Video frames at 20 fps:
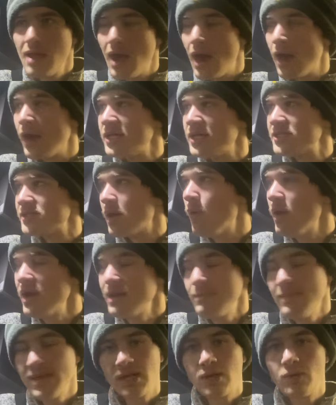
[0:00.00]
All right, so I want
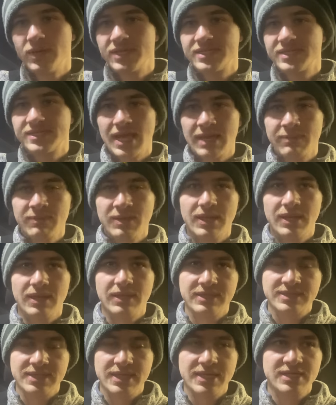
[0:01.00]
to make a quick segment
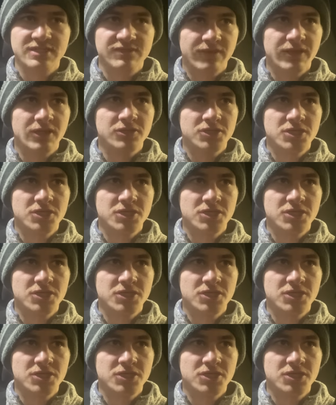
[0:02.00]
in today's video